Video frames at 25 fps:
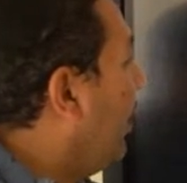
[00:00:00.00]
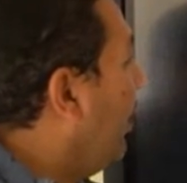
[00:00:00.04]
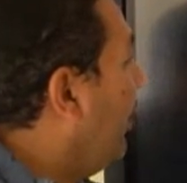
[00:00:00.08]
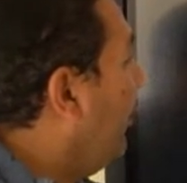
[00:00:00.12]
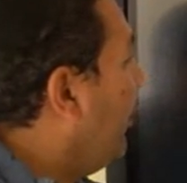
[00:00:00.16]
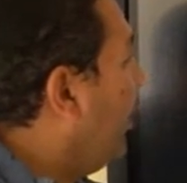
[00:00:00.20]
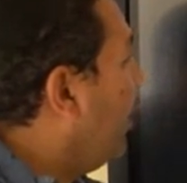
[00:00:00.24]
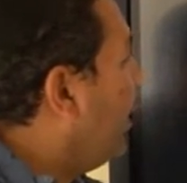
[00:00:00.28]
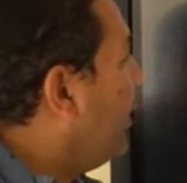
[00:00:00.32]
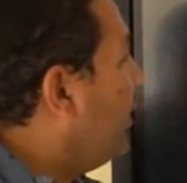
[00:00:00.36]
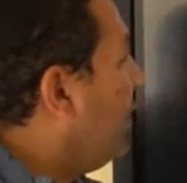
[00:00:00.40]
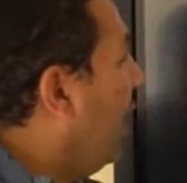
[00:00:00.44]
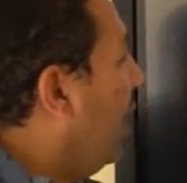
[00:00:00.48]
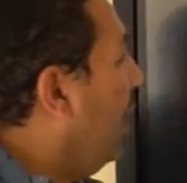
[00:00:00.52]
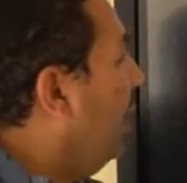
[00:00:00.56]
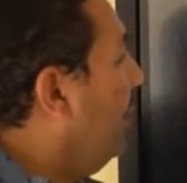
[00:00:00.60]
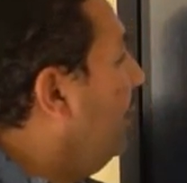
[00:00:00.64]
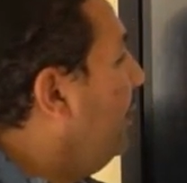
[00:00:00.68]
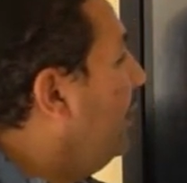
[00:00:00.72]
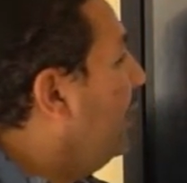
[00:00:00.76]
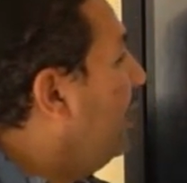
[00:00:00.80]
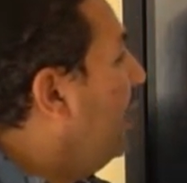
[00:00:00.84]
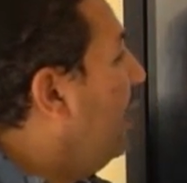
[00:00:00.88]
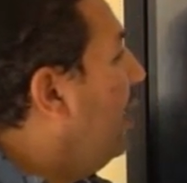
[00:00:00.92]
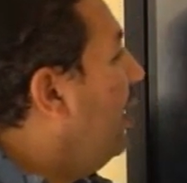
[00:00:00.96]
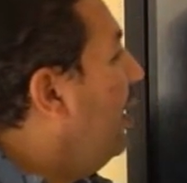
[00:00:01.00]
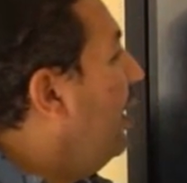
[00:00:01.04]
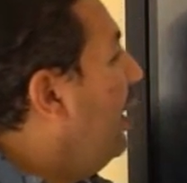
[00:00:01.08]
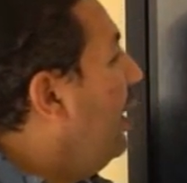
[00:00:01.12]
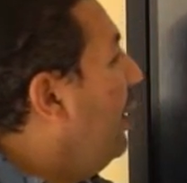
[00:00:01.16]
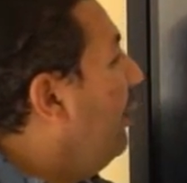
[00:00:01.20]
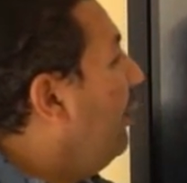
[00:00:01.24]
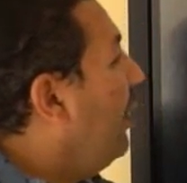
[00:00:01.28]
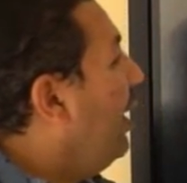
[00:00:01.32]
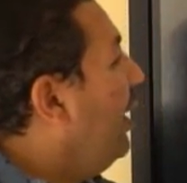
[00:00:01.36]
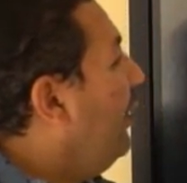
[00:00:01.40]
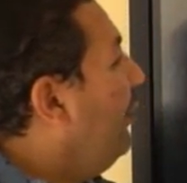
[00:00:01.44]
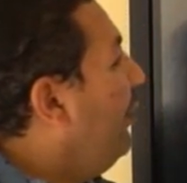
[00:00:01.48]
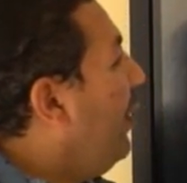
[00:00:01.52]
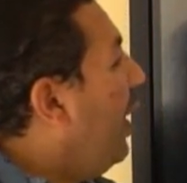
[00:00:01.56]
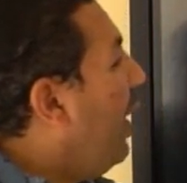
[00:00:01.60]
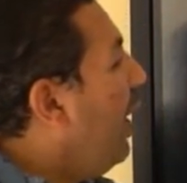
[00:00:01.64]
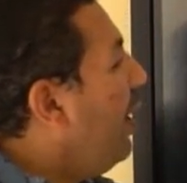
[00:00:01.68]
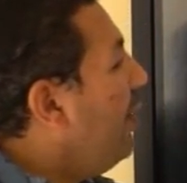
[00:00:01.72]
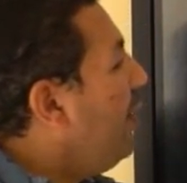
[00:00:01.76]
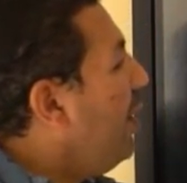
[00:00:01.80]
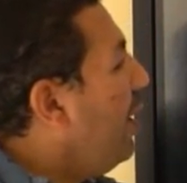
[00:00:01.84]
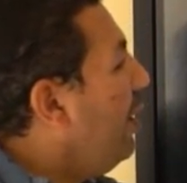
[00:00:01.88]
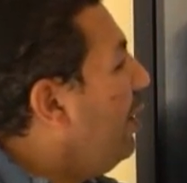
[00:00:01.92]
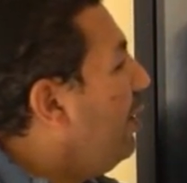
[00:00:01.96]
For example, my
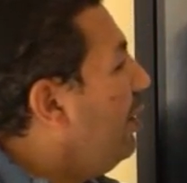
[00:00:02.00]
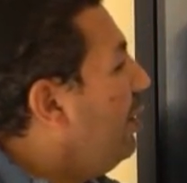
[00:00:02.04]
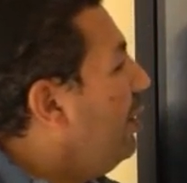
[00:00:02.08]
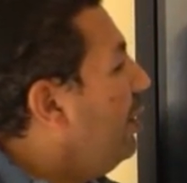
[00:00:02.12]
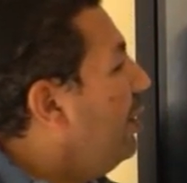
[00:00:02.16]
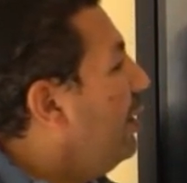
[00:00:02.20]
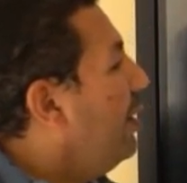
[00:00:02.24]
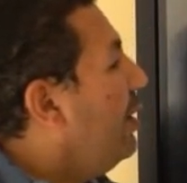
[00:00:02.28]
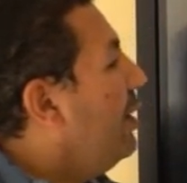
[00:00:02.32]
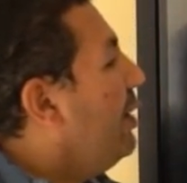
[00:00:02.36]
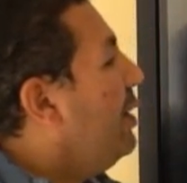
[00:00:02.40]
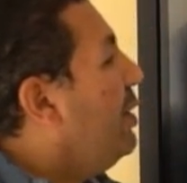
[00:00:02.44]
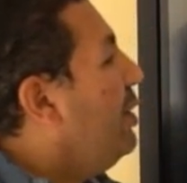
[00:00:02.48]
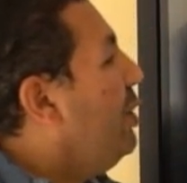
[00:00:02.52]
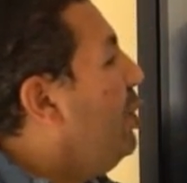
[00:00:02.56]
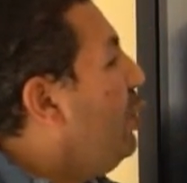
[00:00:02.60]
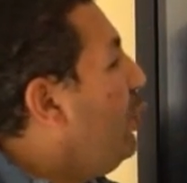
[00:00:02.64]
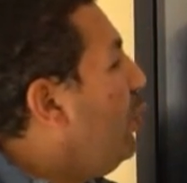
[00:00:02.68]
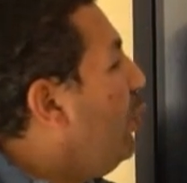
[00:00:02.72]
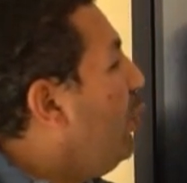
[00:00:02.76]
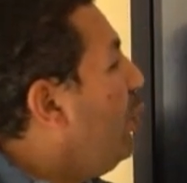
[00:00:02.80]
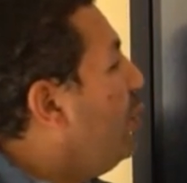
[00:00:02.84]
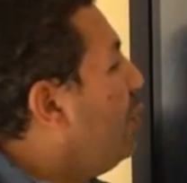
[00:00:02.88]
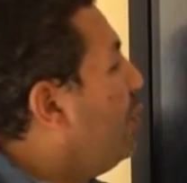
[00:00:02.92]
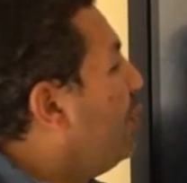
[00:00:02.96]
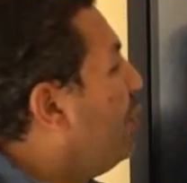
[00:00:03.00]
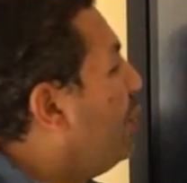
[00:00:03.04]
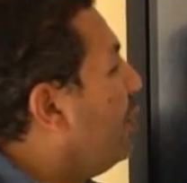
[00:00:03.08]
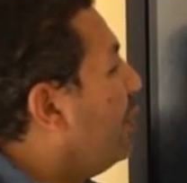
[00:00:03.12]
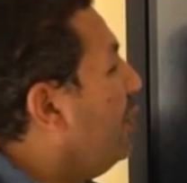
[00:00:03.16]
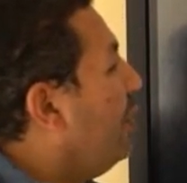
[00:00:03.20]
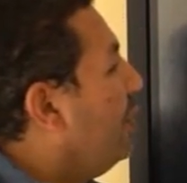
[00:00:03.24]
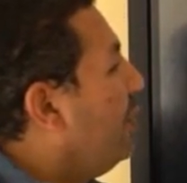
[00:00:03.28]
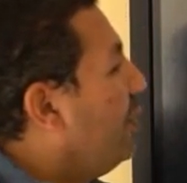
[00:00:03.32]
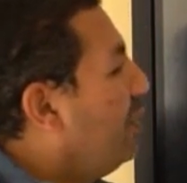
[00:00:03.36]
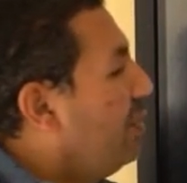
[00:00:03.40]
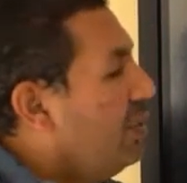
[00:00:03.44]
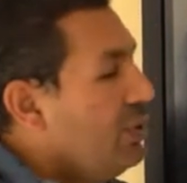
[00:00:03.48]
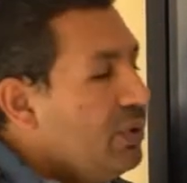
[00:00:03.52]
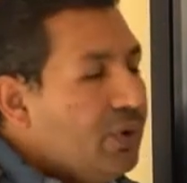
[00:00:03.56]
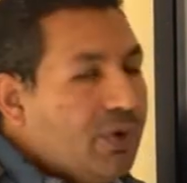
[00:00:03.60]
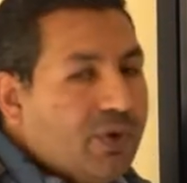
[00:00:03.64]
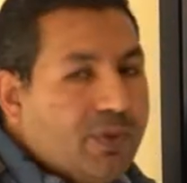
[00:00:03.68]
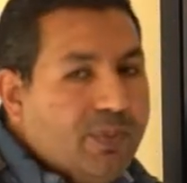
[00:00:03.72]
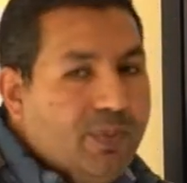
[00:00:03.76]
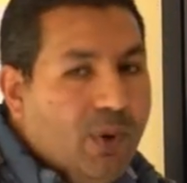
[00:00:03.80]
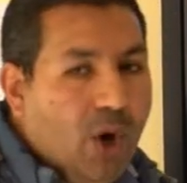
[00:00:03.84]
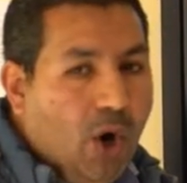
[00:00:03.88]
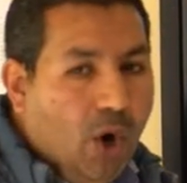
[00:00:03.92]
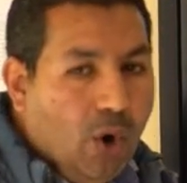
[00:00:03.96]
father used to
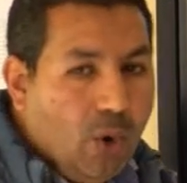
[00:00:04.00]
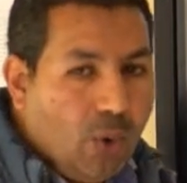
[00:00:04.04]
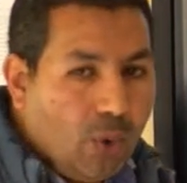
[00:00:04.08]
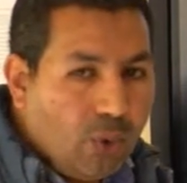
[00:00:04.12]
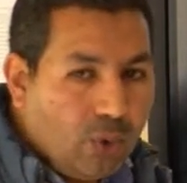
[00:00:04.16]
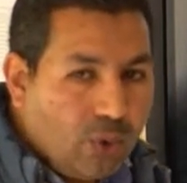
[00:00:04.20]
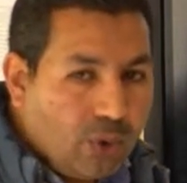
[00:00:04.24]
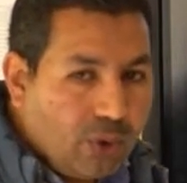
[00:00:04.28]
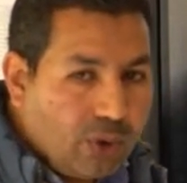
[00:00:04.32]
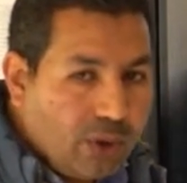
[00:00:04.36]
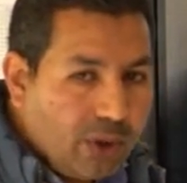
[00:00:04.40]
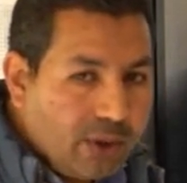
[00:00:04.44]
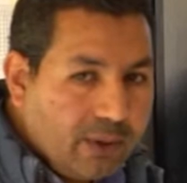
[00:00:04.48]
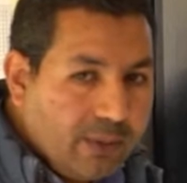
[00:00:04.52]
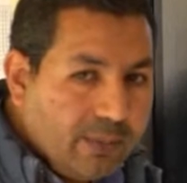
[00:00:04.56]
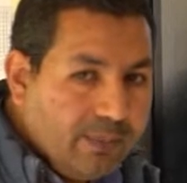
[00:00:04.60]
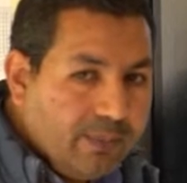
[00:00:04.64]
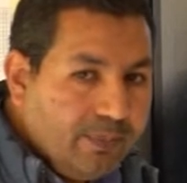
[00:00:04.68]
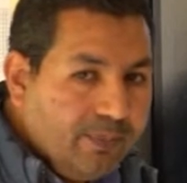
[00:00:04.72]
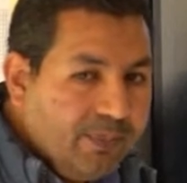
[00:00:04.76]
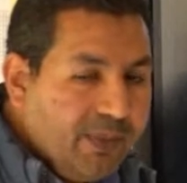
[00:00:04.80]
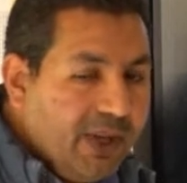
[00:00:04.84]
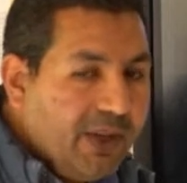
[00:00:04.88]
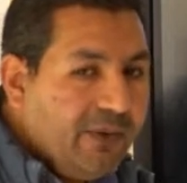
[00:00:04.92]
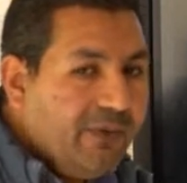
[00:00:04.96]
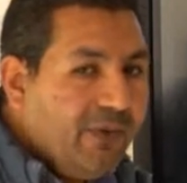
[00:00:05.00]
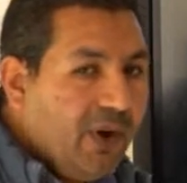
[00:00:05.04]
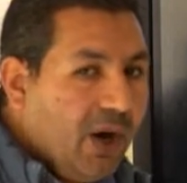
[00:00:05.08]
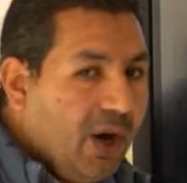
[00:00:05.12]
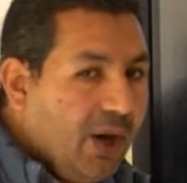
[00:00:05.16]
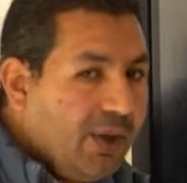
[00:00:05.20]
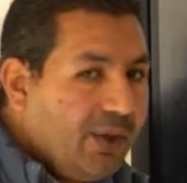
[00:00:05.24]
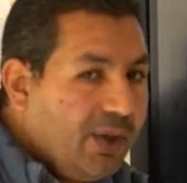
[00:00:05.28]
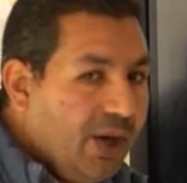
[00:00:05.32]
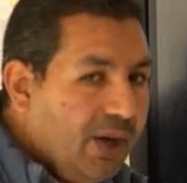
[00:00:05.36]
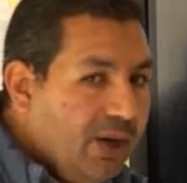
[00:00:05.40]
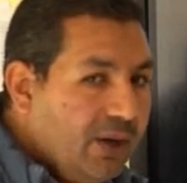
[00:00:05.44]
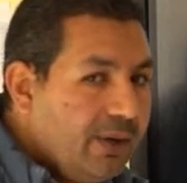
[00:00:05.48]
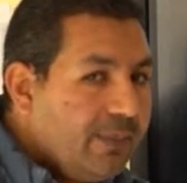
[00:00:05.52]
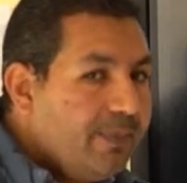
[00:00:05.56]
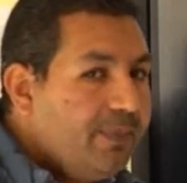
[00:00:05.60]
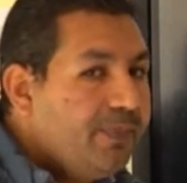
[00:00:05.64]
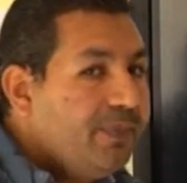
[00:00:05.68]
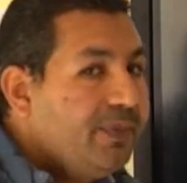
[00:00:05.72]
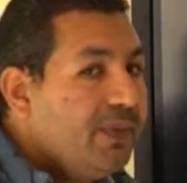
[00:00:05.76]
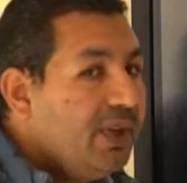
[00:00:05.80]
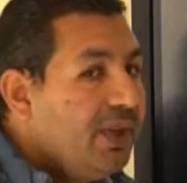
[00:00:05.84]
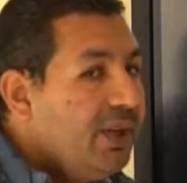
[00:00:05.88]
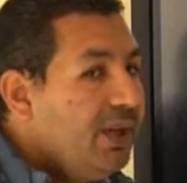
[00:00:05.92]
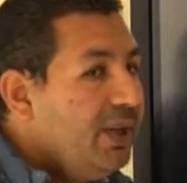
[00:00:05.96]
smoke. My father
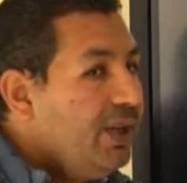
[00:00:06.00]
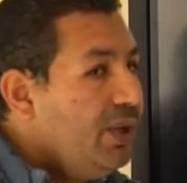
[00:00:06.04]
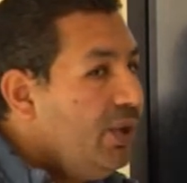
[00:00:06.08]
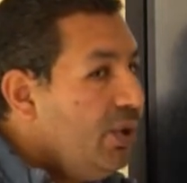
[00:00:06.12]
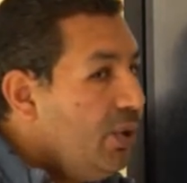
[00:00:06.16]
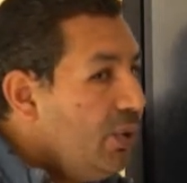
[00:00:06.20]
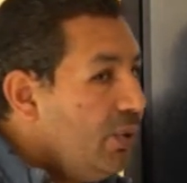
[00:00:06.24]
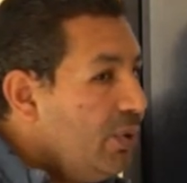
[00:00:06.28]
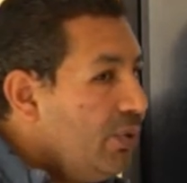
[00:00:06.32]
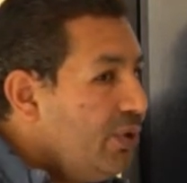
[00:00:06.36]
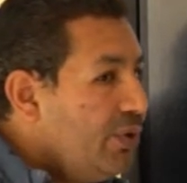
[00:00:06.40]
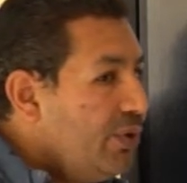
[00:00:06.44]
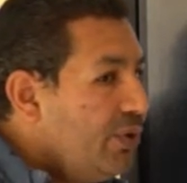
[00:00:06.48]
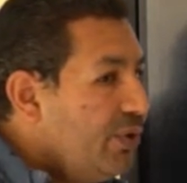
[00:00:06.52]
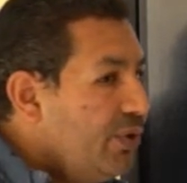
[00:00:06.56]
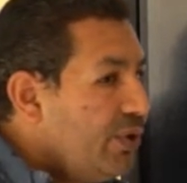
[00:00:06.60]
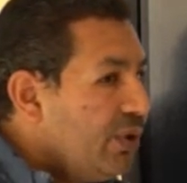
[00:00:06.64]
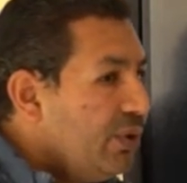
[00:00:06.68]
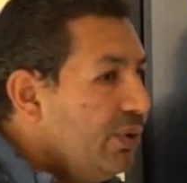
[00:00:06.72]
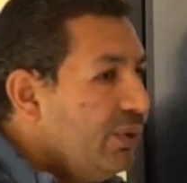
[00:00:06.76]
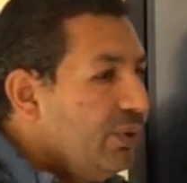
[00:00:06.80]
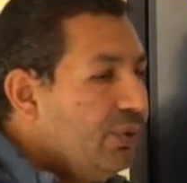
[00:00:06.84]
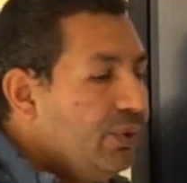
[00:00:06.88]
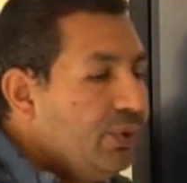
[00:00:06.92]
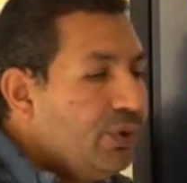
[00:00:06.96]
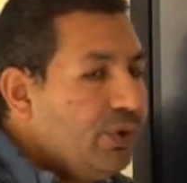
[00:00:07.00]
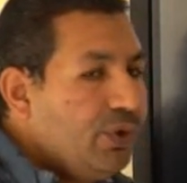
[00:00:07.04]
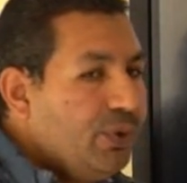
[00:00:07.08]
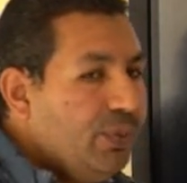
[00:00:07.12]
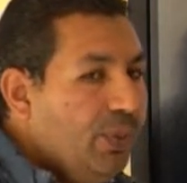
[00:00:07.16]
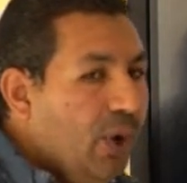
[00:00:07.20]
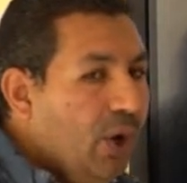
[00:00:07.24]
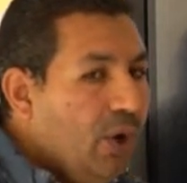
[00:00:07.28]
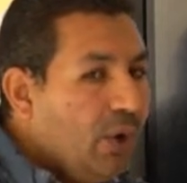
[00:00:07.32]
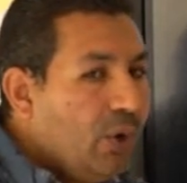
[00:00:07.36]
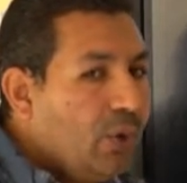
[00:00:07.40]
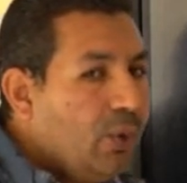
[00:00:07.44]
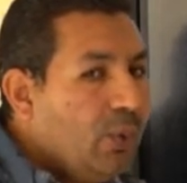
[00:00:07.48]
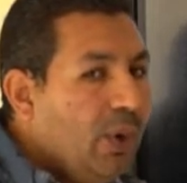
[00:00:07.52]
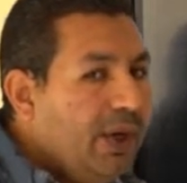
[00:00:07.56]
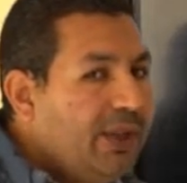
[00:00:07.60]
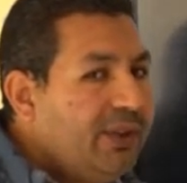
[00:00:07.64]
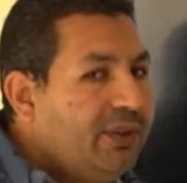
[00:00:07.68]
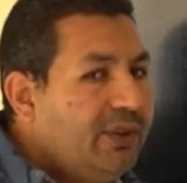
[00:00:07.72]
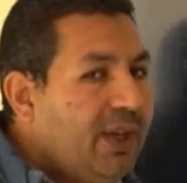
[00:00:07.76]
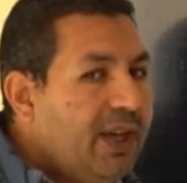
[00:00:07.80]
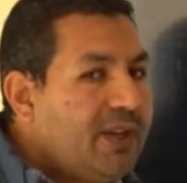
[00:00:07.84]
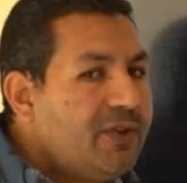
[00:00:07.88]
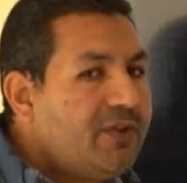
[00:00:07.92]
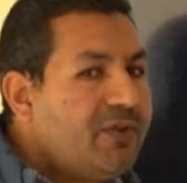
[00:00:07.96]
used to smoke.
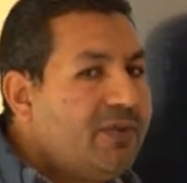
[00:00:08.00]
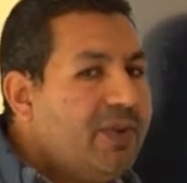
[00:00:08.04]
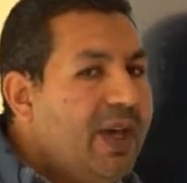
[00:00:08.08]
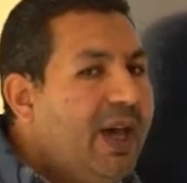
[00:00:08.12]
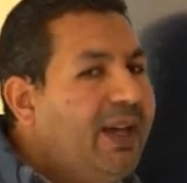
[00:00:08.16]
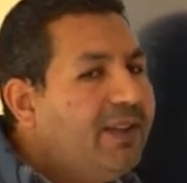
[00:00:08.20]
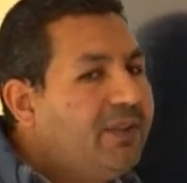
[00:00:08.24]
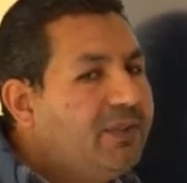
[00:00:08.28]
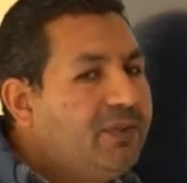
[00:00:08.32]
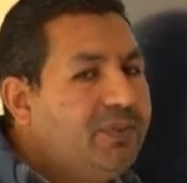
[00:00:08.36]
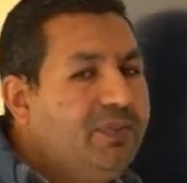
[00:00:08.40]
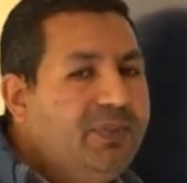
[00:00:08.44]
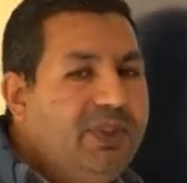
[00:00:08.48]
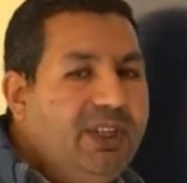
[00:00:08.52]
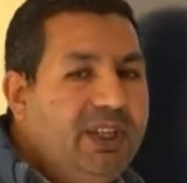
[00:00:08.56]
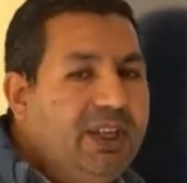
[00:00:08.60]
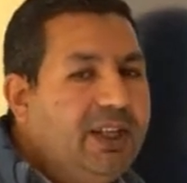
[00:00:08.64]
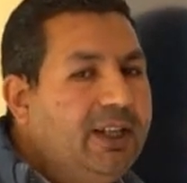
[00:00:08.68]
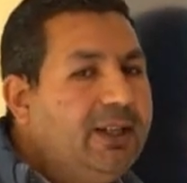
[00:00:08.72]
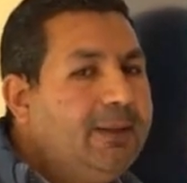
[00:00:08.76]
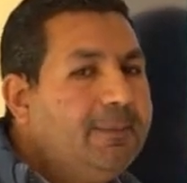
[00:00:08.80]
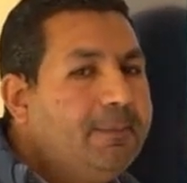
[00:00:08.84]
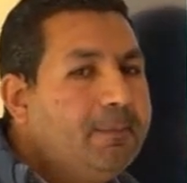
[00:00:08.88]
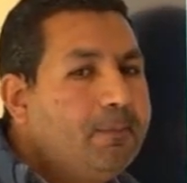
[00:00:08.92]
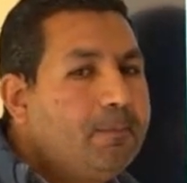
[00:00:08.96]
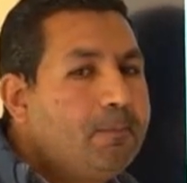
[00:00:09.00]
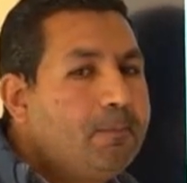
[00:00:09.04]
What does that mean?